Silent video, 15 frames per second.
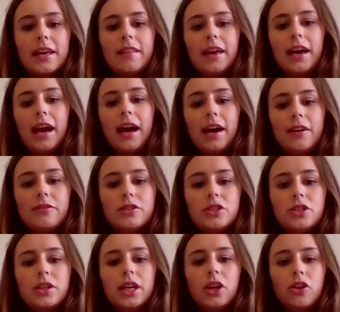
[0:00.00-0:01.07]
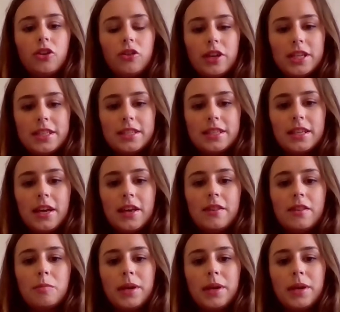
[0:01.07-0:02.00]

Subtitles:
They have to increase the